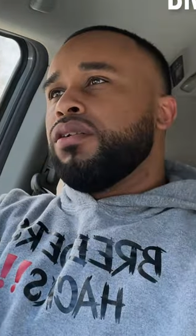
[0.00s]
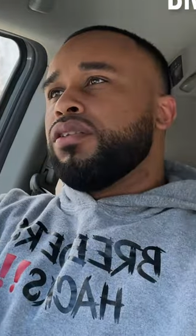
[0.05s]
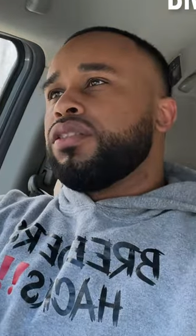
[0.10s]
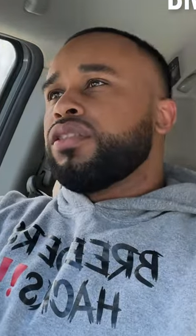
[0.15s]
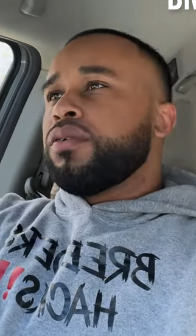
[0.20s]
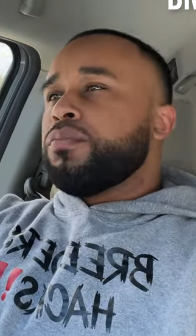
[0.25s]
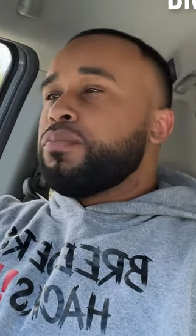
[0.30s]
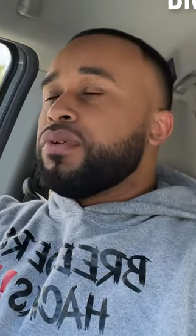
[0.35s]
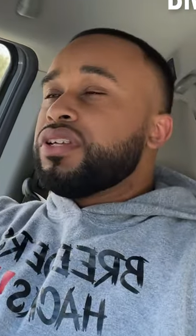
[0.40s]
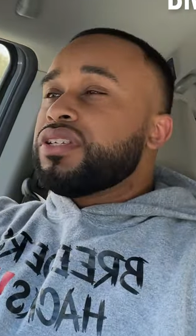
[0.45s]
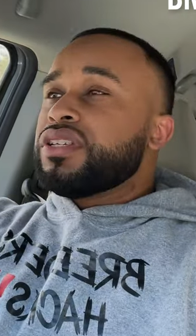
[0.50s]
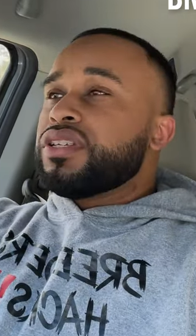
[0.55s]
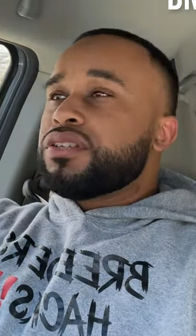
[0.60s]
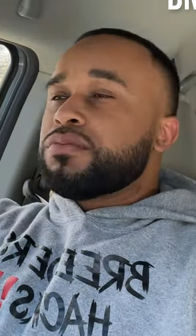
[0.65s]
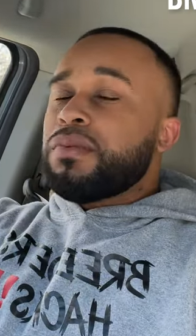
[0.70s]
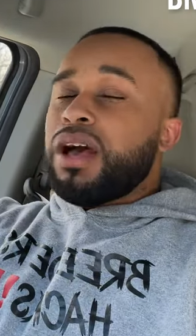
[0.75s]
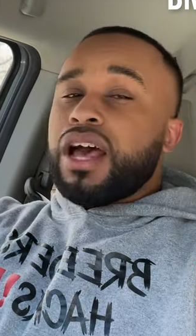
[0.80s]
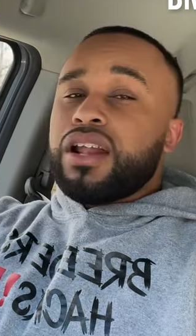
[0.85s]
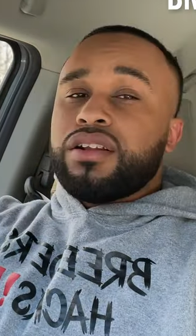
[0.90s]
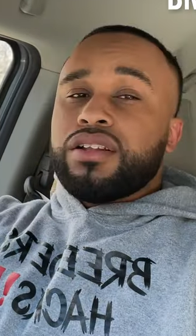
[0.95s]
the business
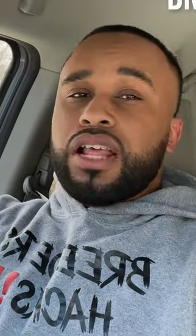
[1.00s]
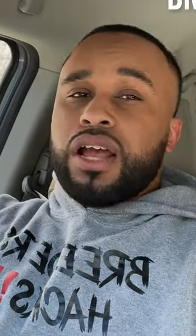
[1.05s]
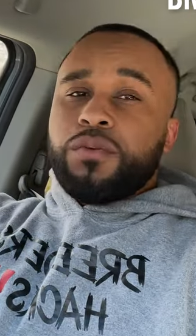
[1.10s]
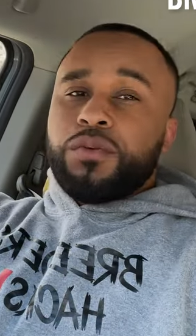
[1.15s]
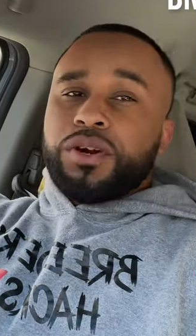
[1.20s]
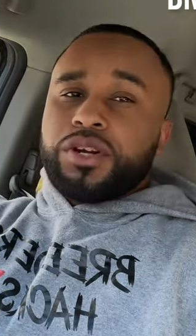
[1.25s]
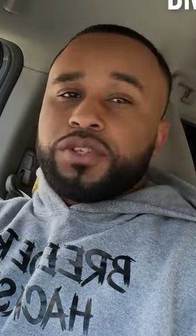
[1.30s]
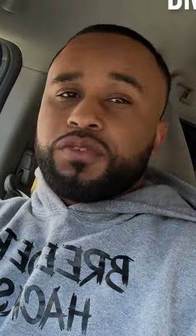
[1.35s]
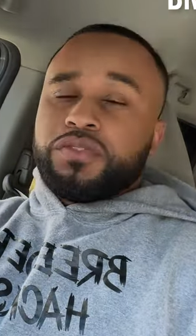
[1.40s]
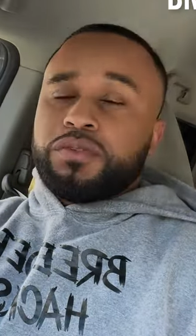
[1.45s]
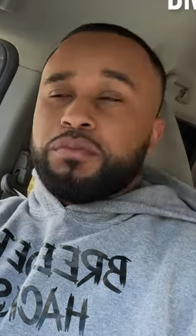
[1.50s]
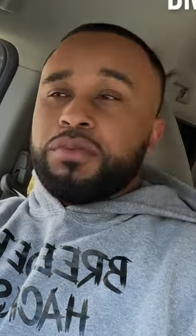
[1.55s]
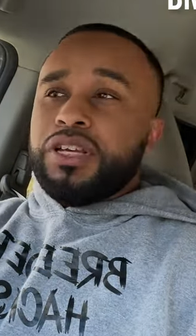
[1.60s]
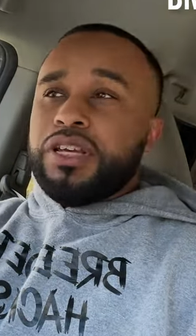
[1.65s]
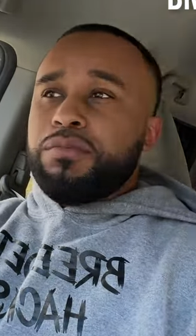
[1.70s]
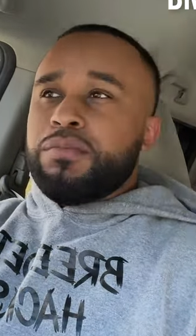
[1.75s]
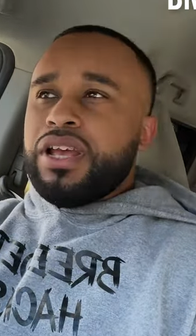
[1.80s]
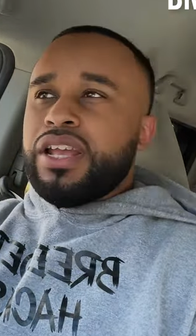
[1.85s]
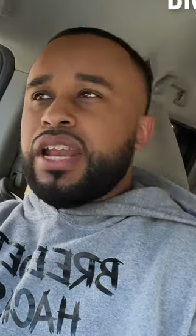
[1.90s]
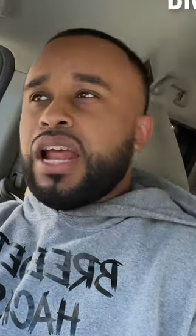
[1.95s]
model that works for me
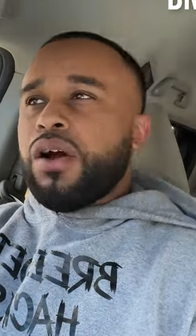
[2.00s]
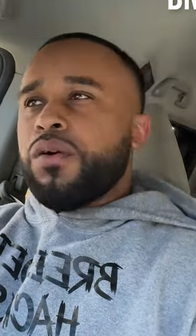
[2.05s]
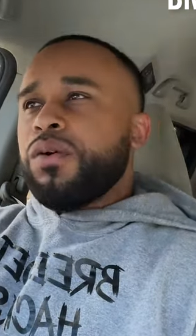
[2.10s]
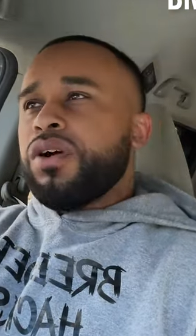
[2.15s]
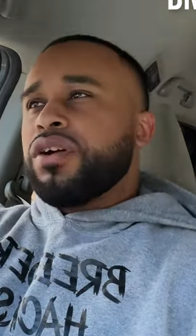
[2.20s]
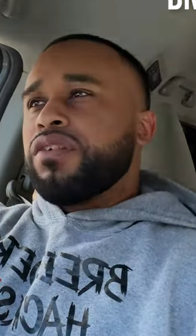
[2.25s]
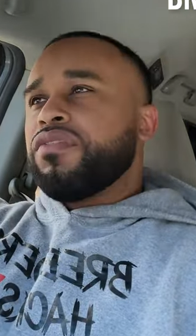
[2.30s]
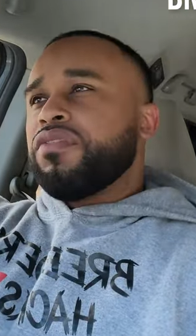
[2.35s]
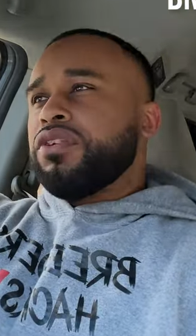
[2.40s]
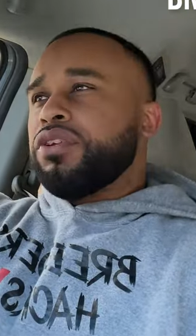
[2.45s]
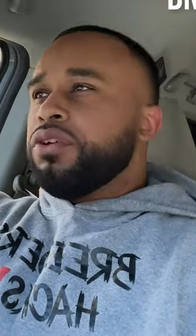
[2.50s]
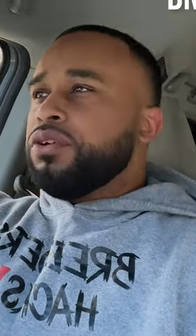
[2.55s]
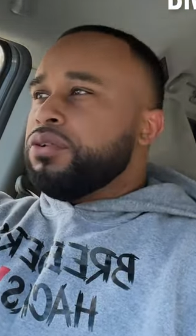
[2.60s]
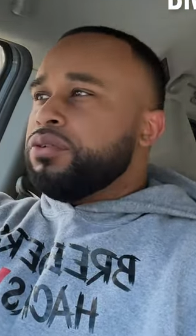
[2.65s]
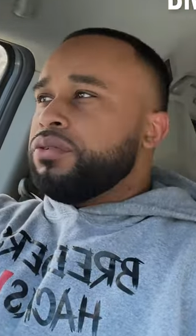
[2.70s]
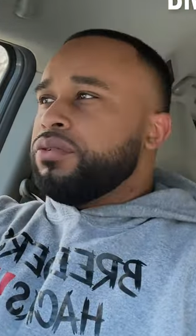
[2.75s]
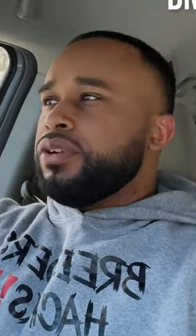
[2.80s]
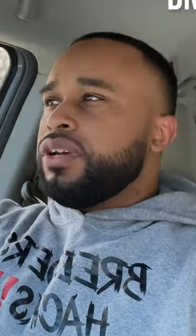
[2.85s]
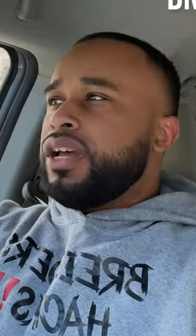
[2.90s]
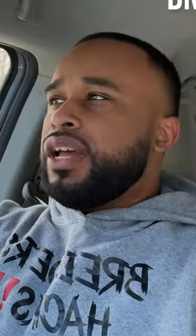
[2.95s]
may not work for
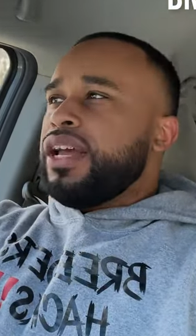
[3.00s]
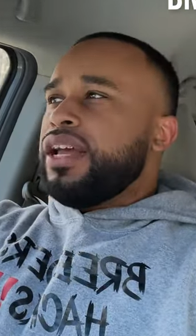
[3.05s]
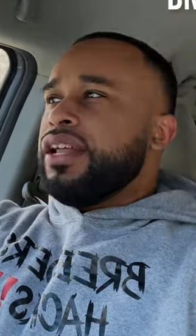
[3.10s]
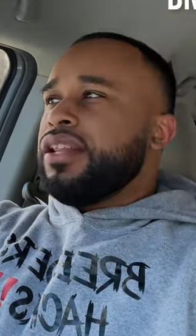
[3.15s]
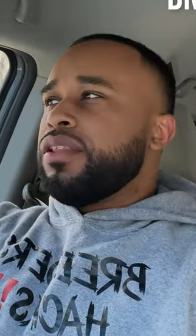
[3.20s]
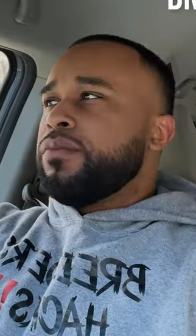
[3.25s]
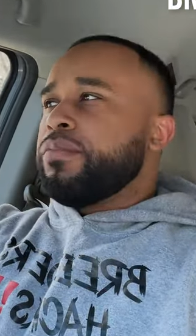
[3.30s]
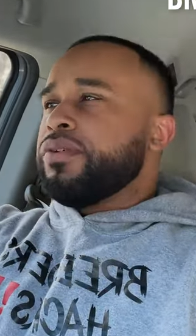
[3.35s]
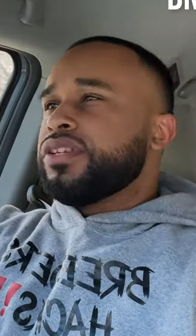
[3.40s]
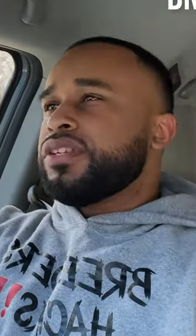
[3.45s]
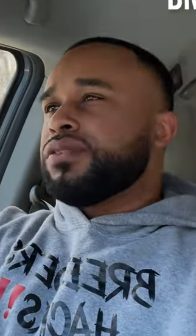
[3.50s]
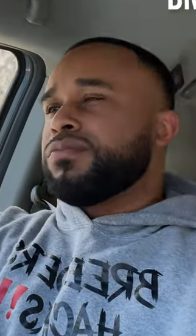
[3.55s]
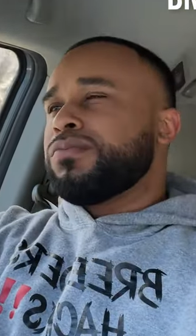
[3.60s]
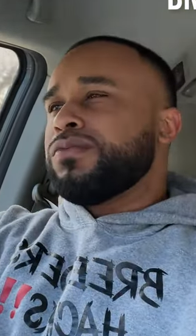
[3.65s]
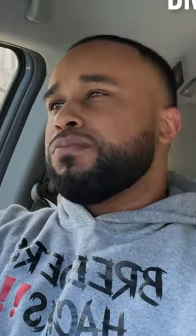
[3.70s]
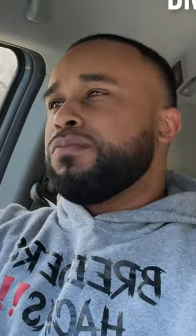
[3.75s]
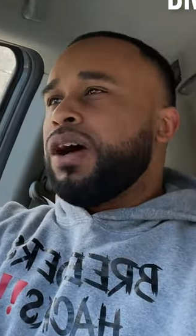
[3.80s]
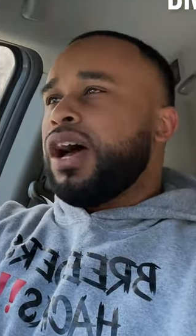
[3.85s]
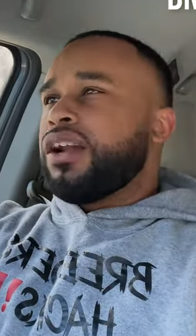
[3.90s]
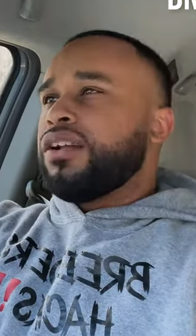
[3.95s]
you, and the business
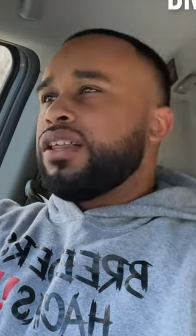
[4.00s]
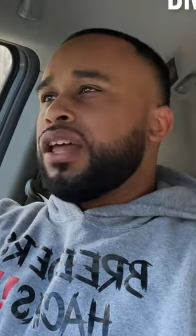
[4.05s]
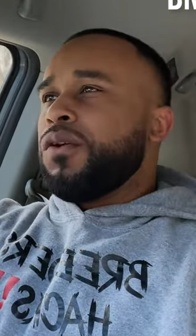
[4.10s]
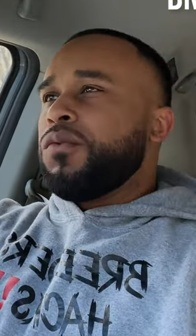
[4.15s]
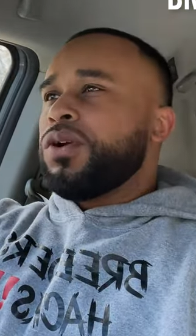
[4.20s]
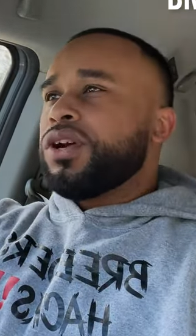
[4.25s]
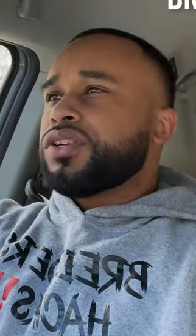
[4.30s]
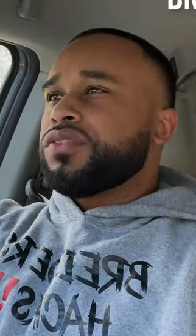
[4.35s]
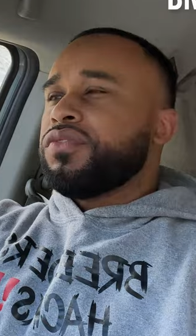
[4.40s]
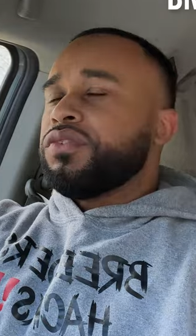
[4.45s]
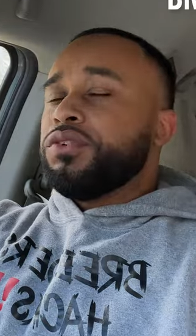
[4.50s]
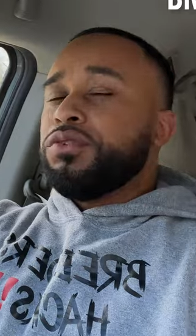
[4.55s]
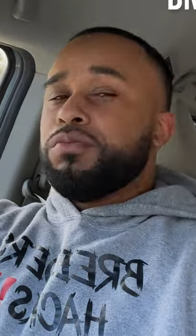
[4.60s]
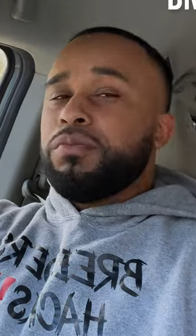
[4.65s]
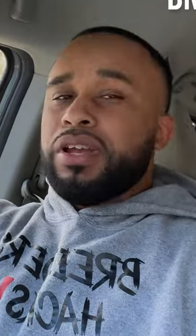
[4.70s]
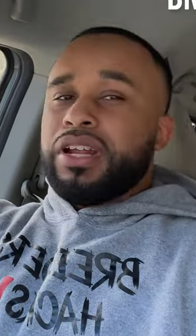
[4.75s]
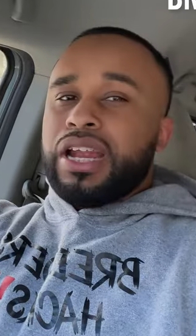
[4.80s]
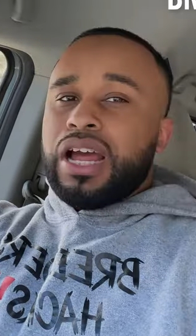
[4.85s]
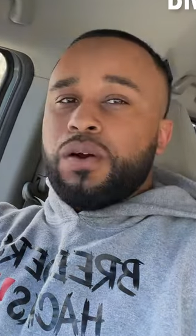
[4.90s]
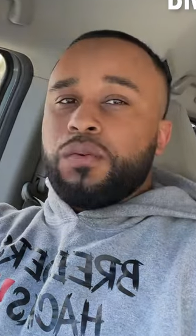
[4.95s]
model that works for you
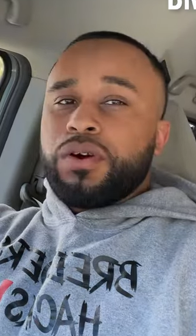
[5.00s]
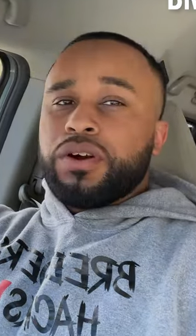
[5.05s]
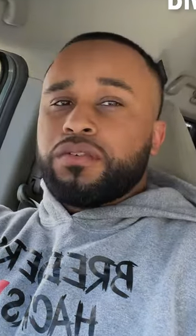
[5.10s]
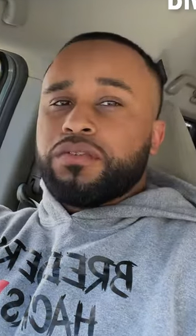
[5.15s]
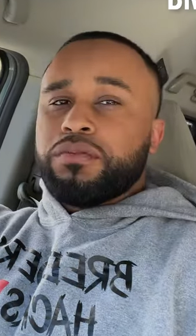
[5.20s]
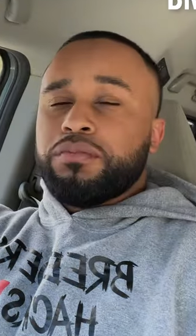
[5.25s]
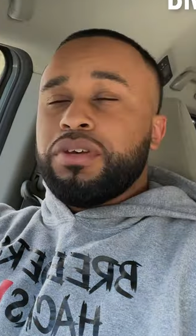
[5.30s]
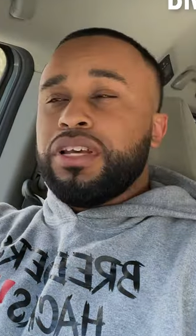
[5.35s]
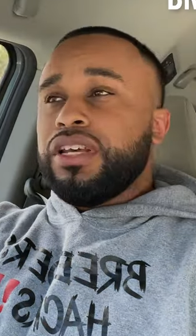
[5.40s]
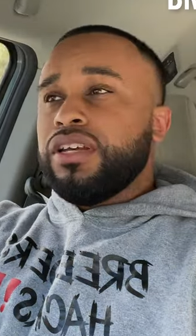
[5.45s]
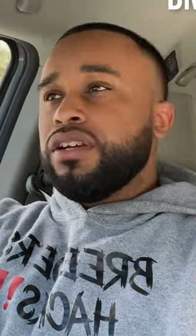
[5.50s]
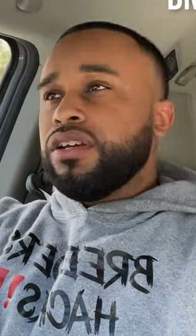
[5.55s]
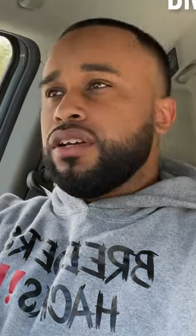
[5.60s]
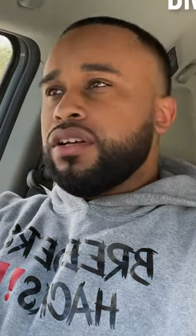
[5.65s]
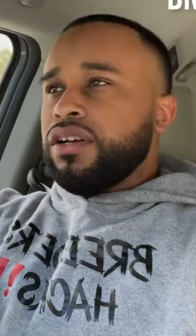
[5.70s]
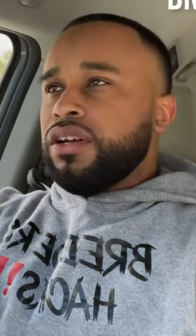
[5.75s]
may not work for me,